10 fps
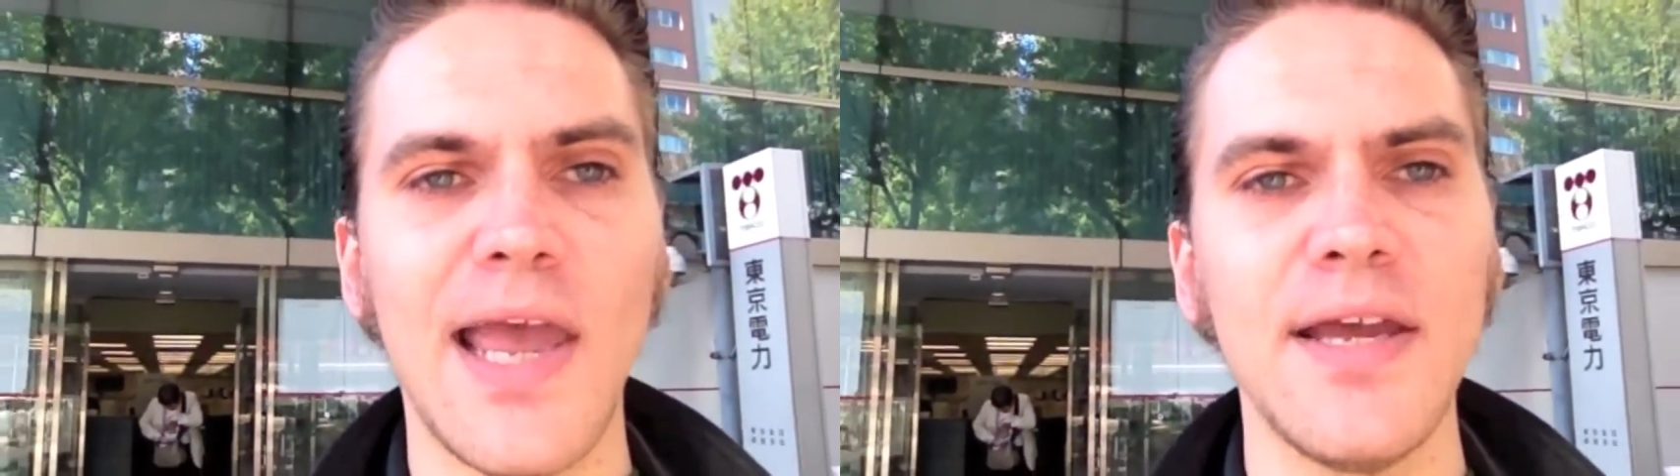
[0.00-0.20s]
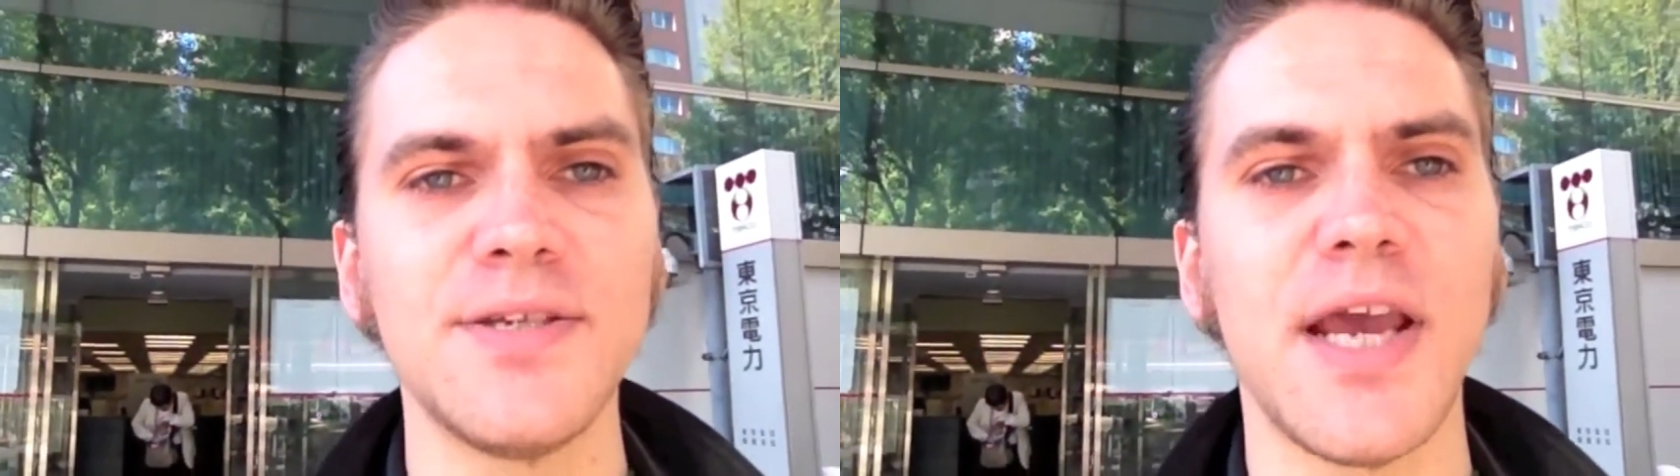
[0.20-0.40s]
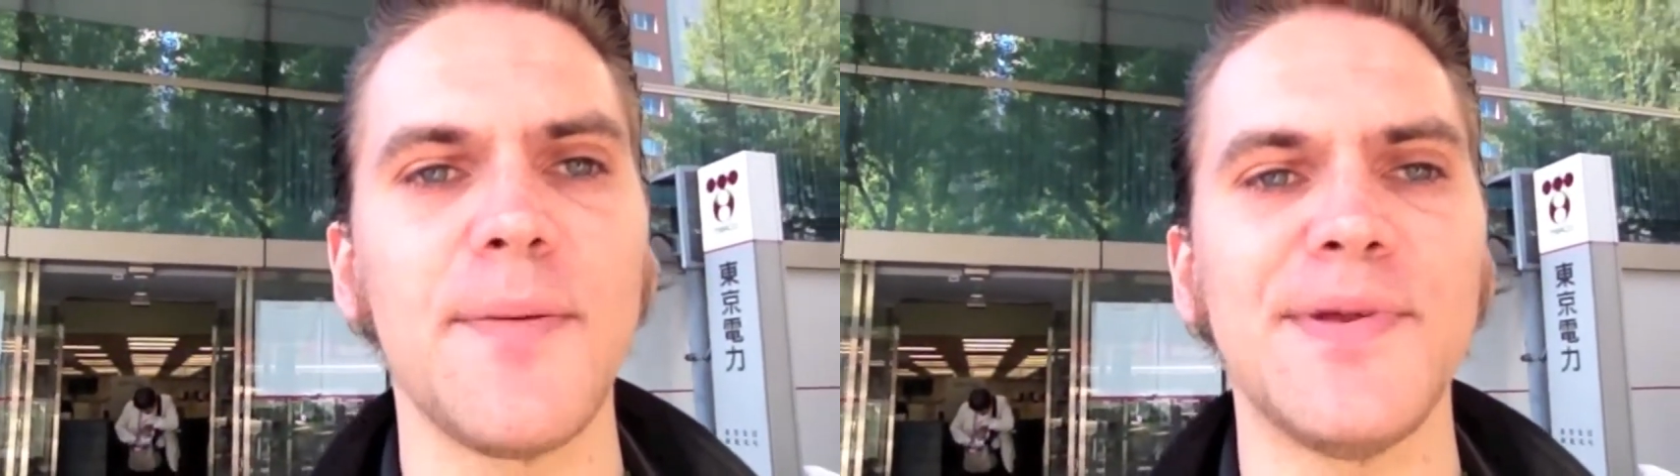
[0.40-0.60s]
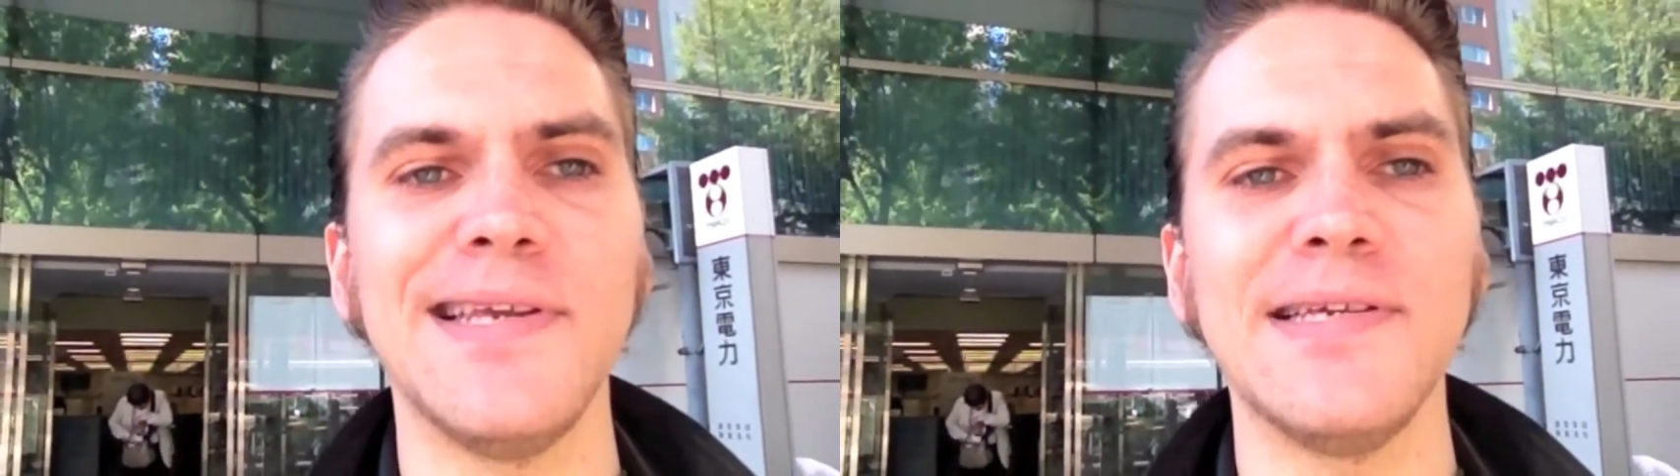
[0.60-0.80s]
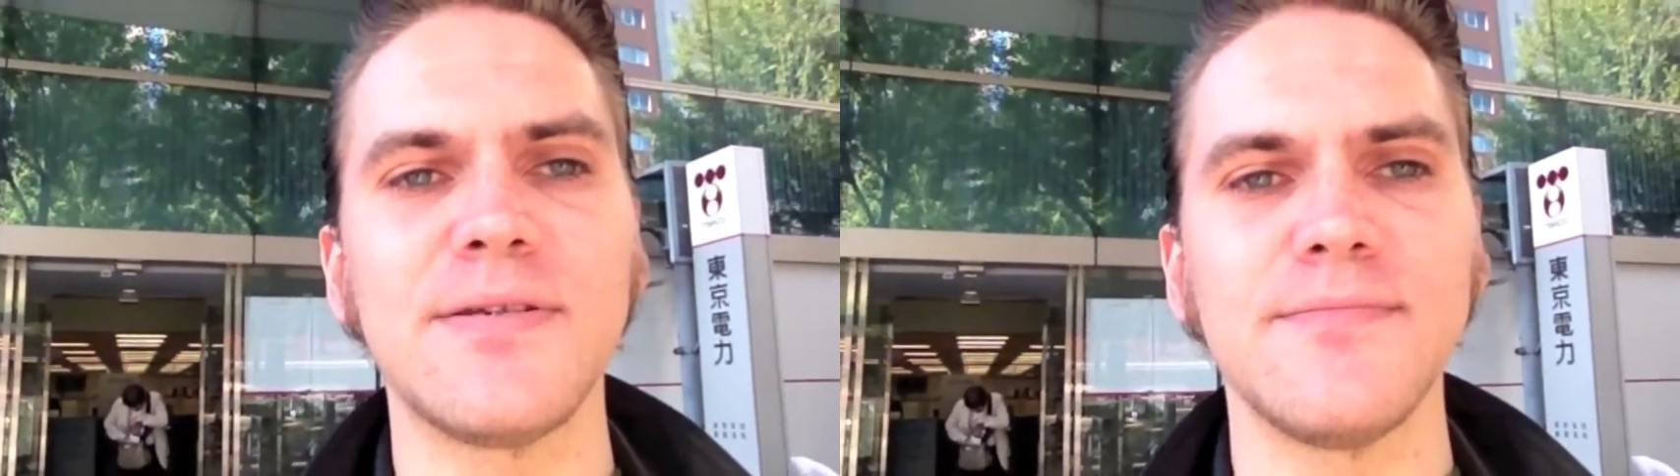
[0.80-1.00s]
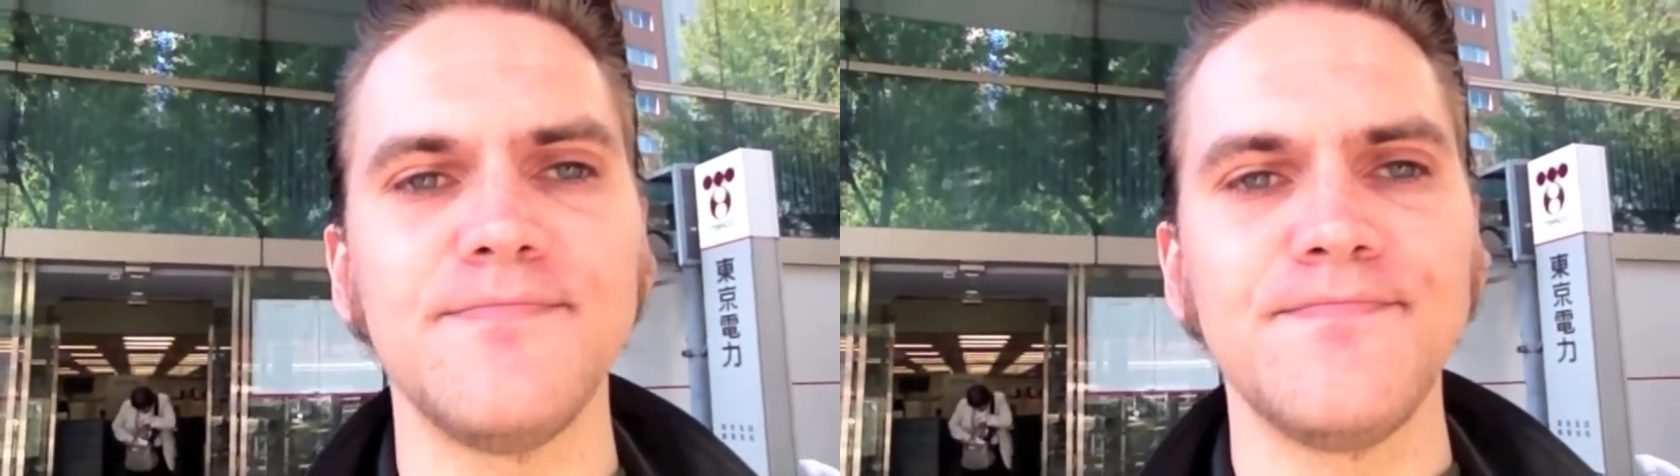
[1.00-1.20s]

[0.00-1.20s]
and Japanese,